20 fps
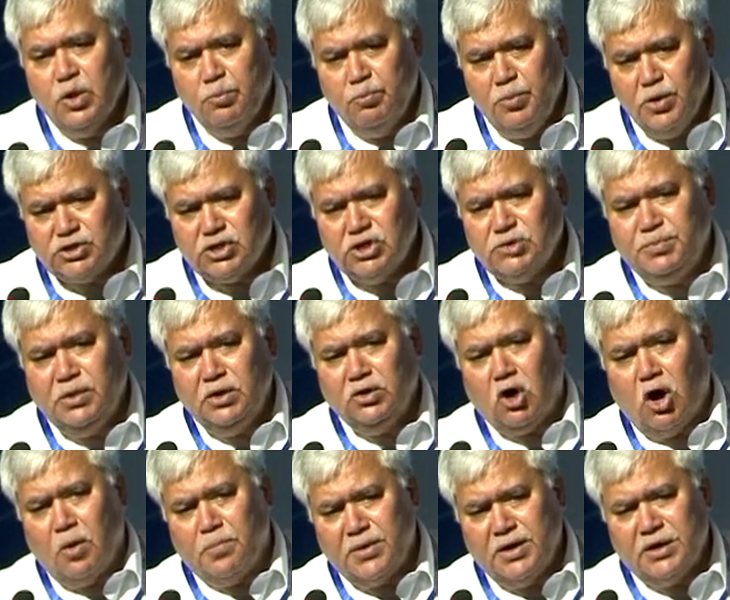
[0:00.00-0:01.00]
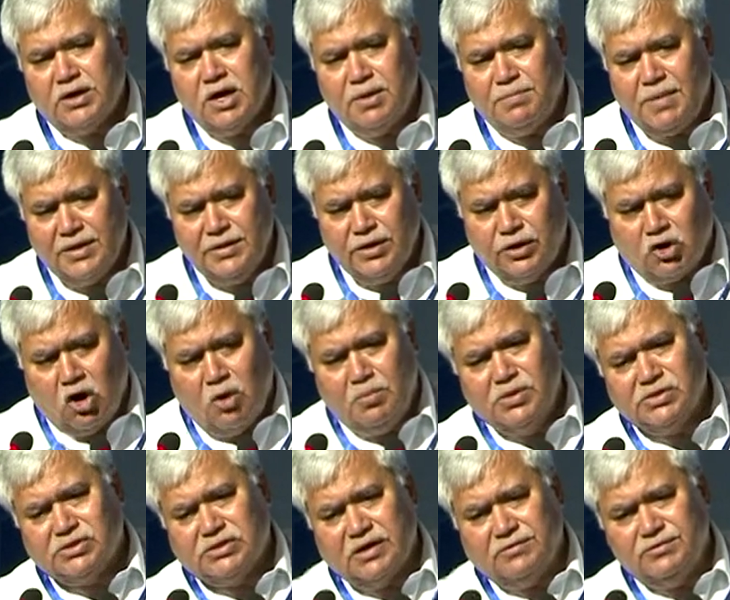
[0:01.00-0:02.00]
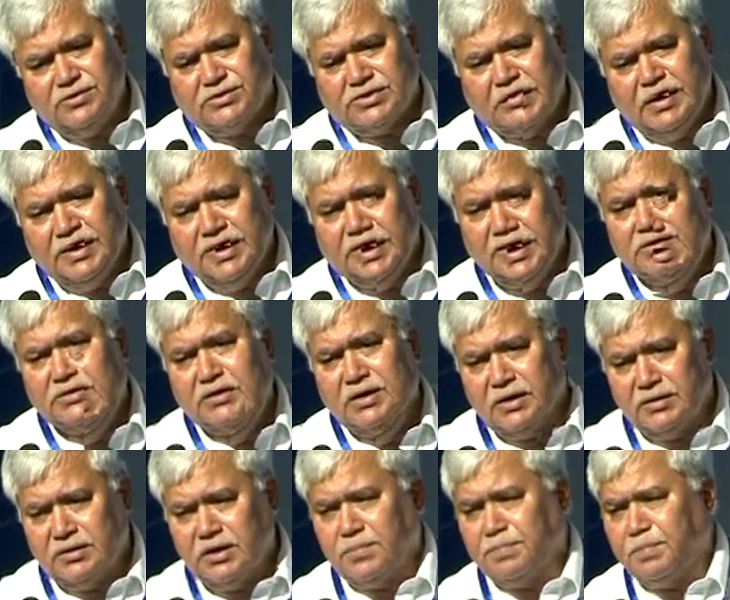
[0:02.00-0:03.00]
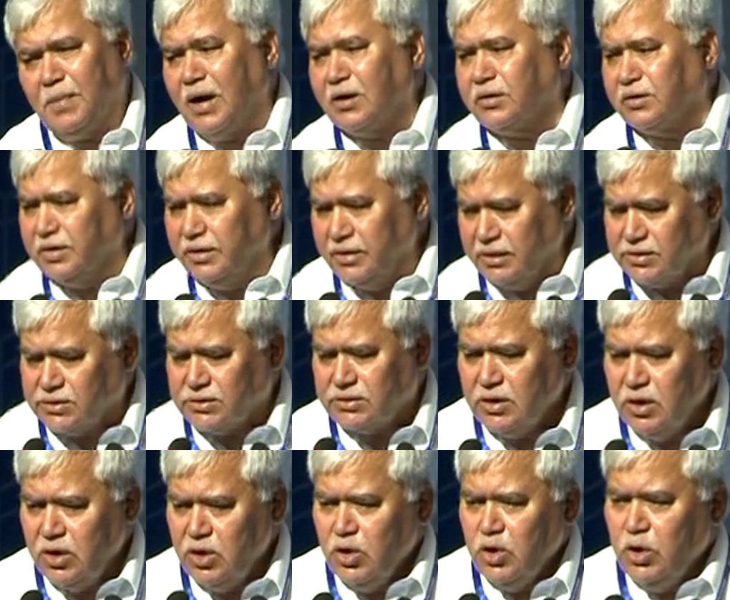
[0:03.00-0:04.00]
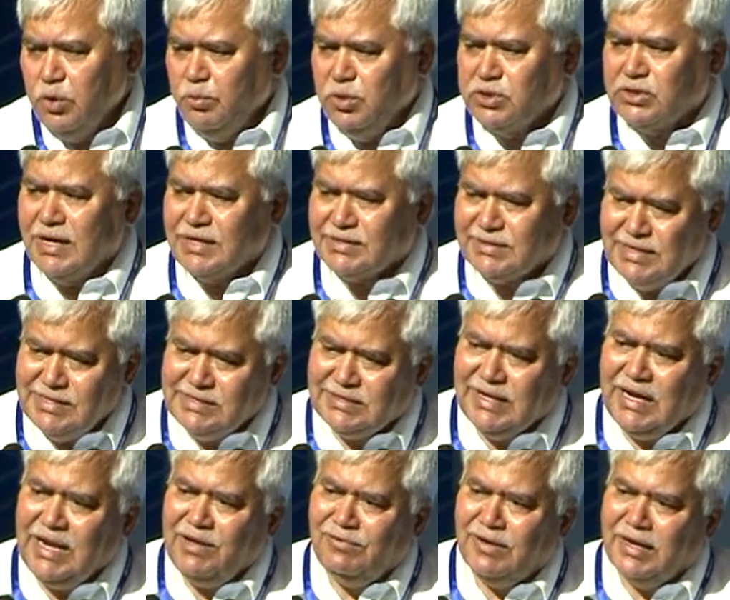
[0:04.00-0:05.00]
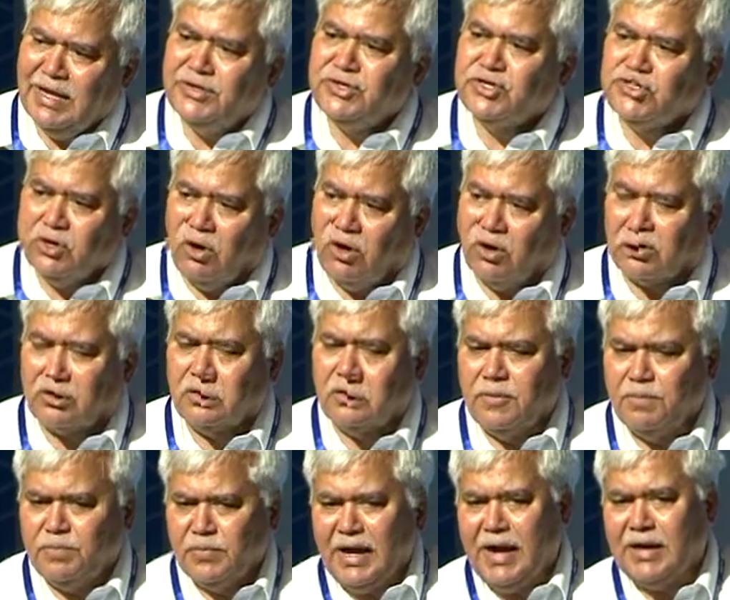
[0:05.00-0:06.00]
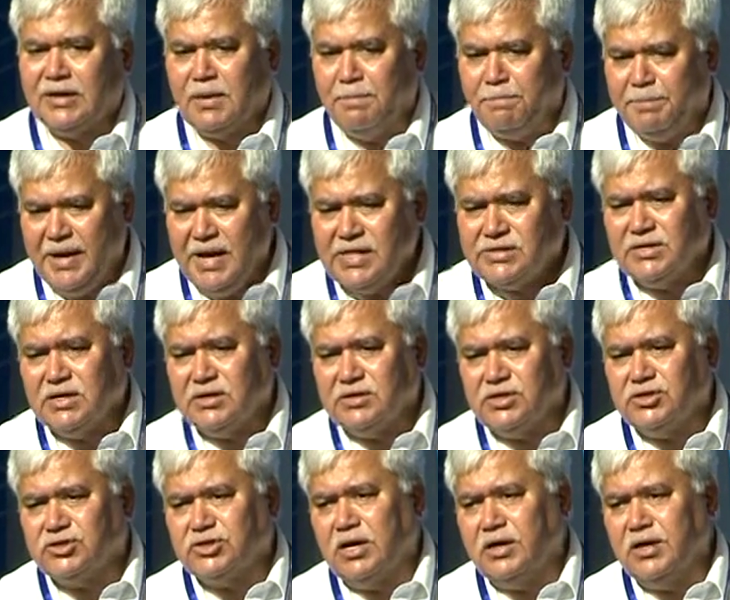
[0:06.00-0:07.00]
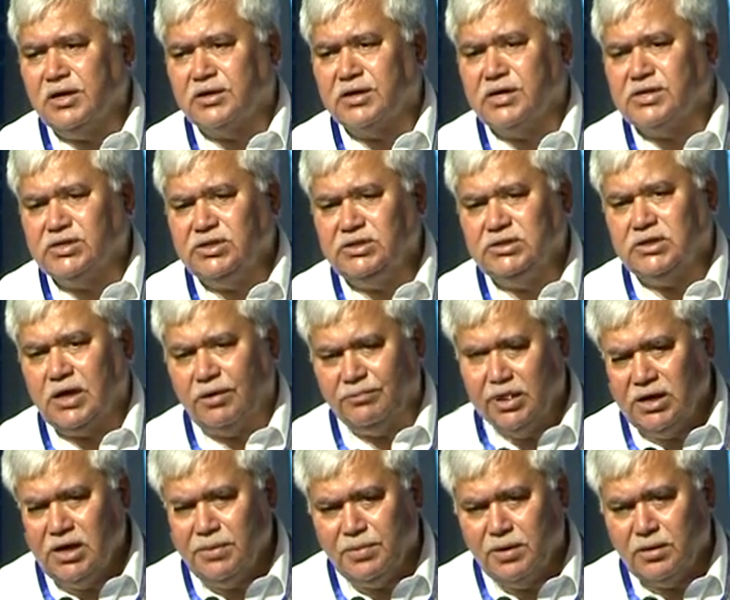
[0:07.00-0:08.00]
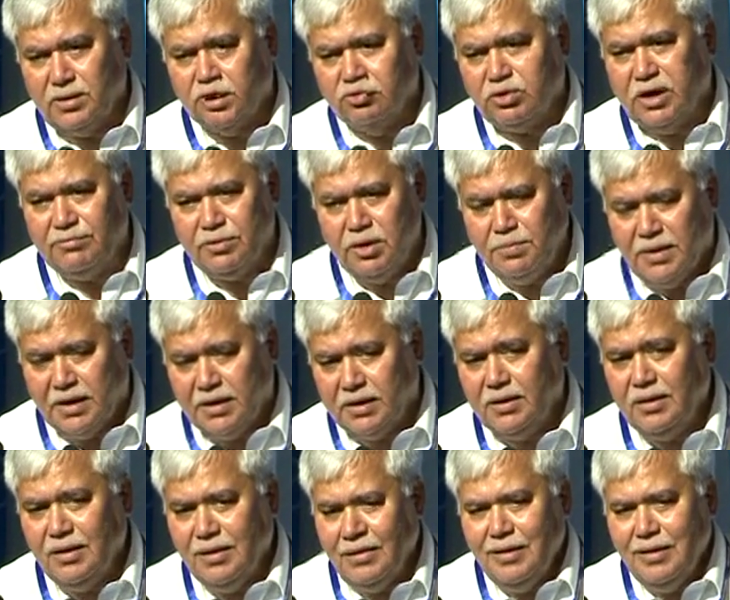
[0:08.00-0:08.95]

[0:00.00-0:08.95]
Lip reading: which is being operated by the Common Service Centers and other partners, which essentially will ensure that a basic digital literacy is available to everybody,